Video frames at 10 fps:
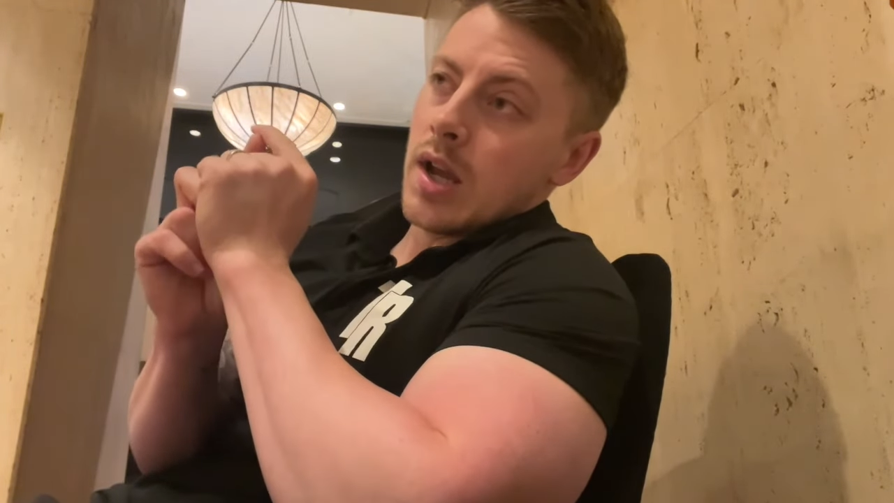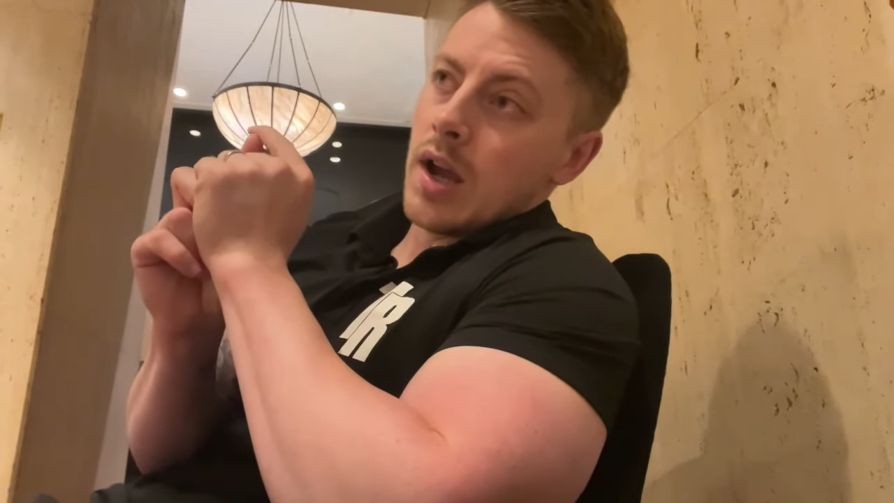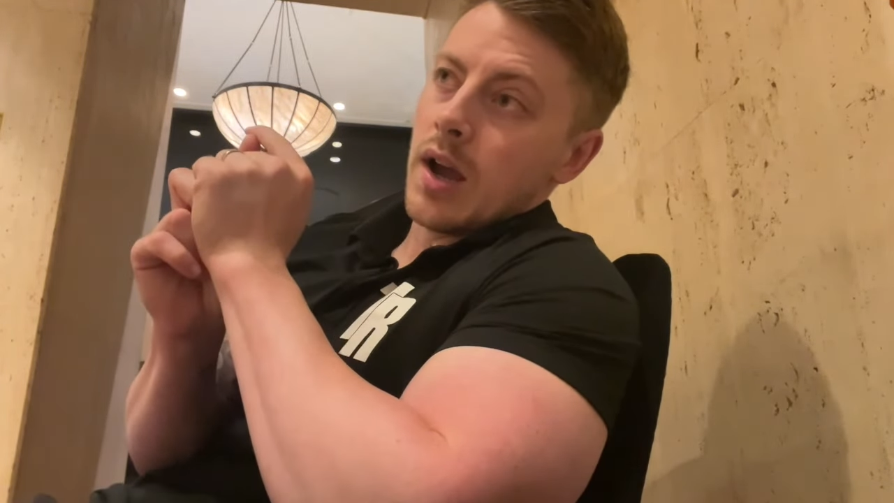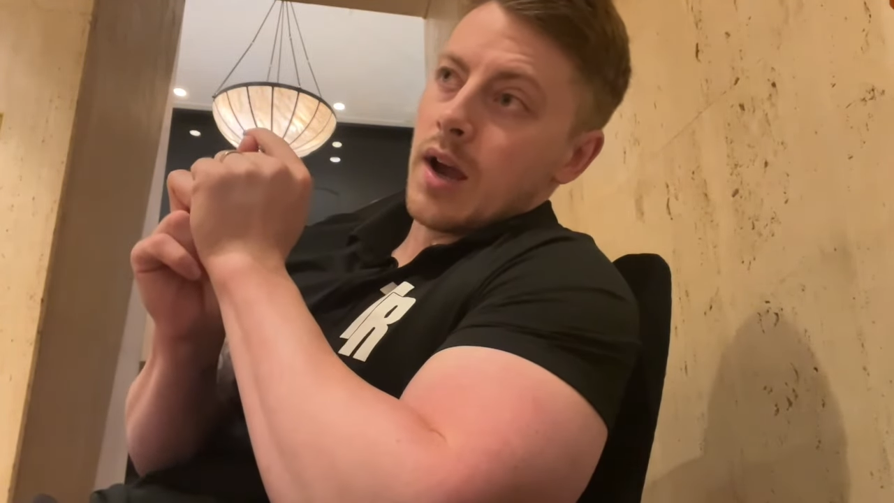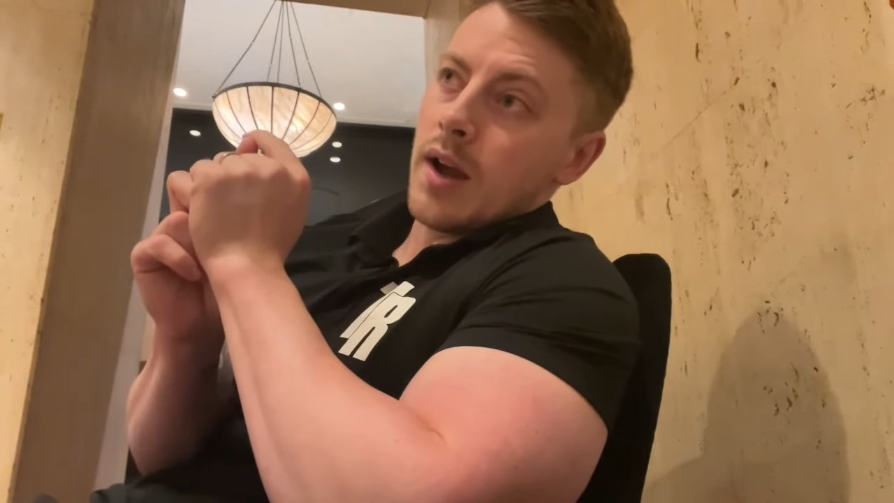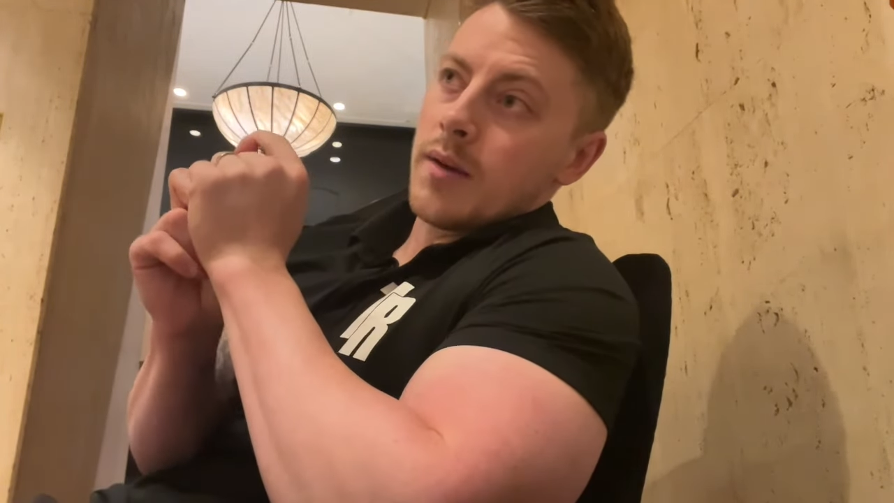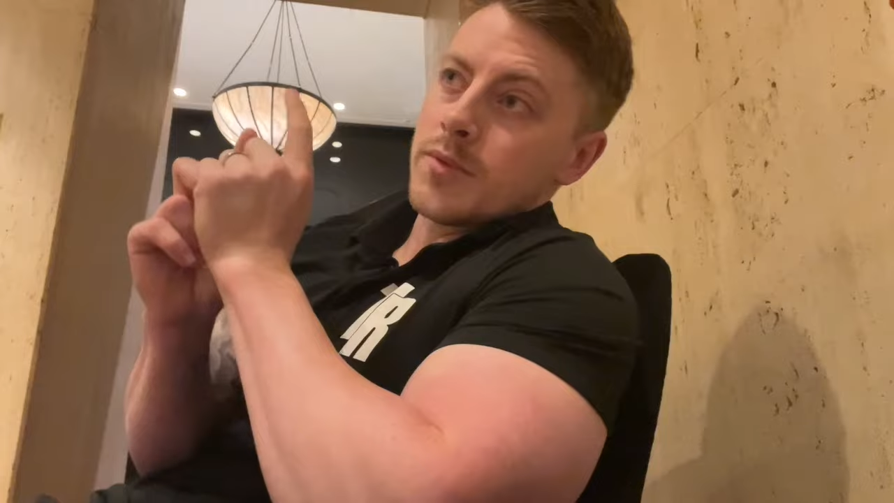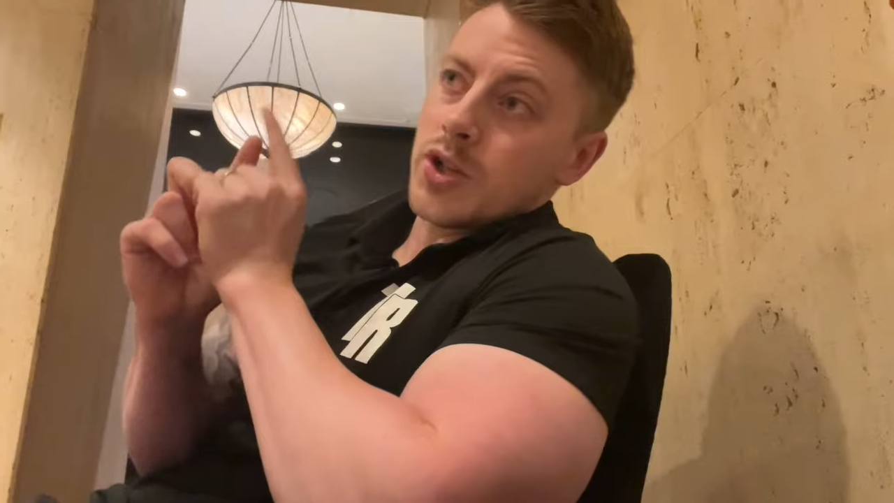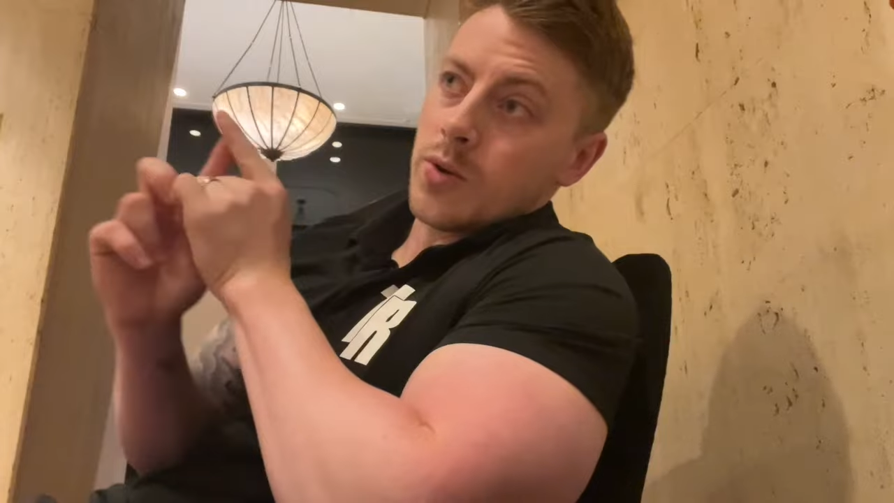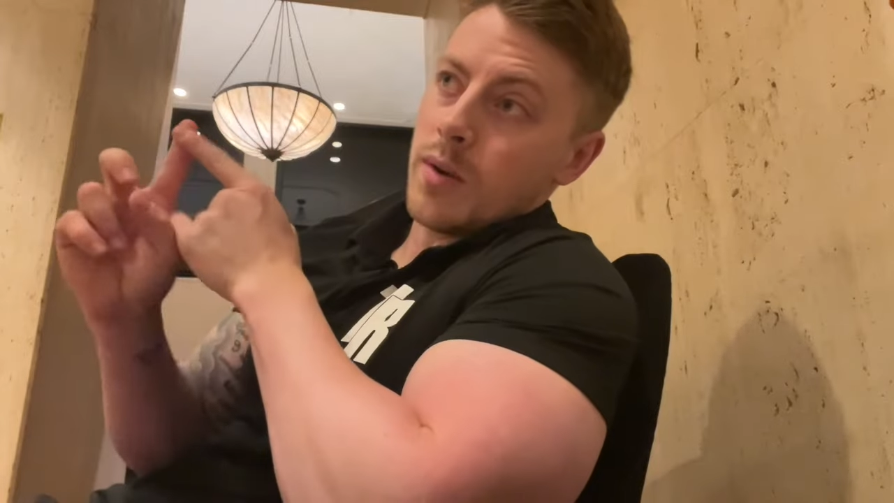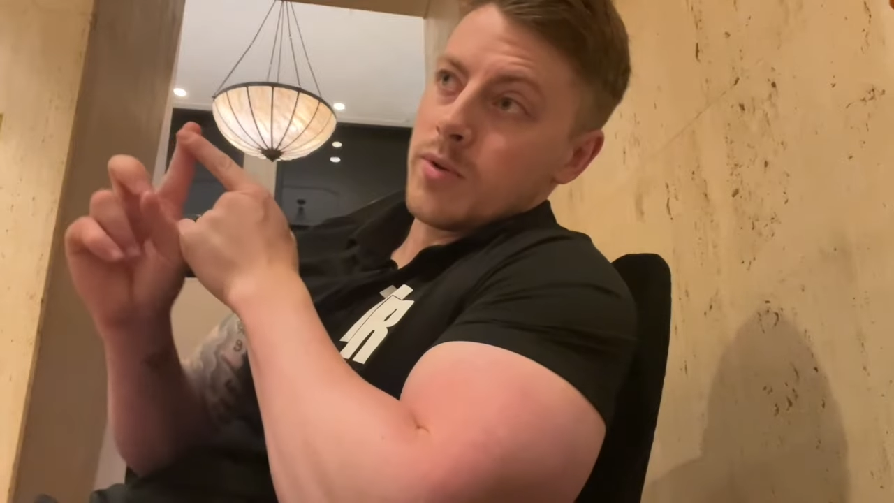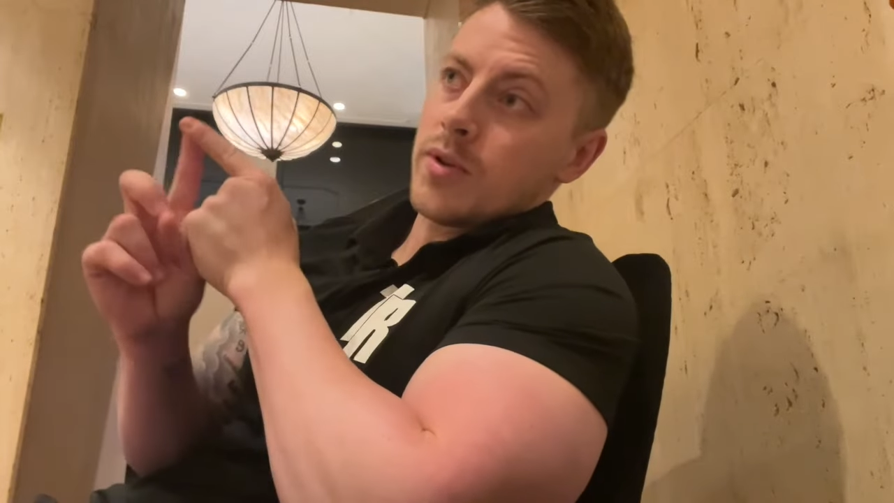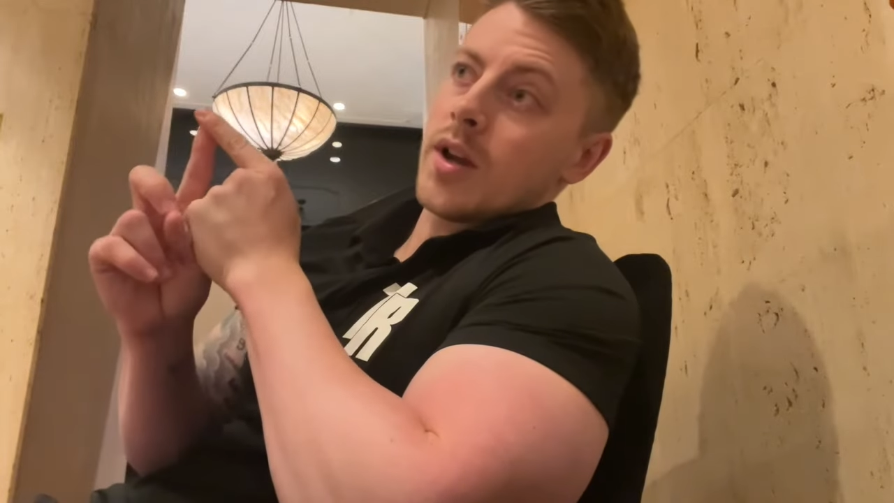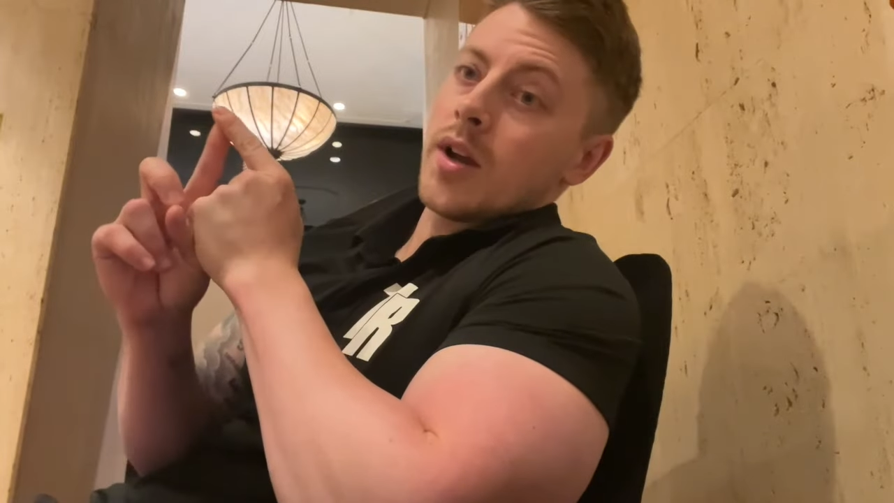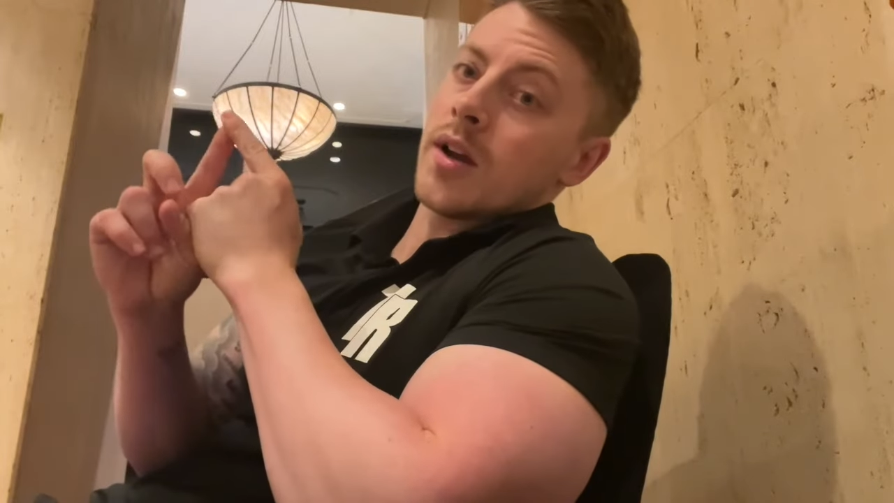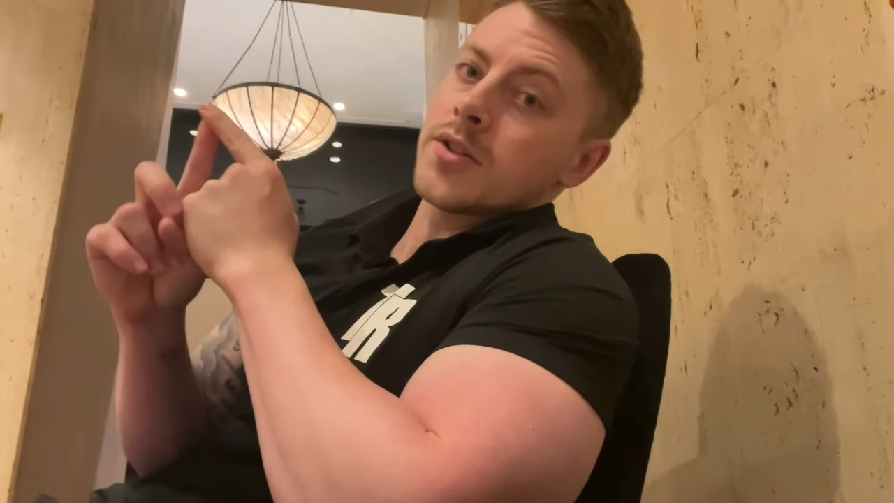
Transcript: um, Chikwebuka